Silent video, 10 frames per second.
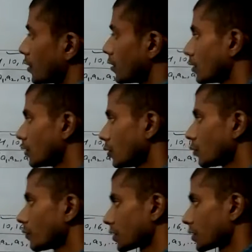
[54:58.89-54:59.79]
So now
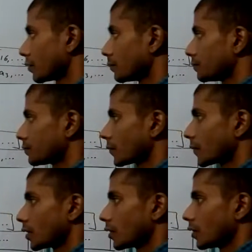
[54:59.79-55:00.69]
use these two things
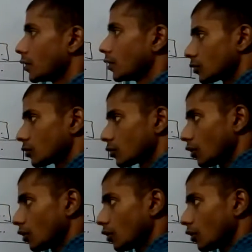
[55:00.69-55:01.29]
and find the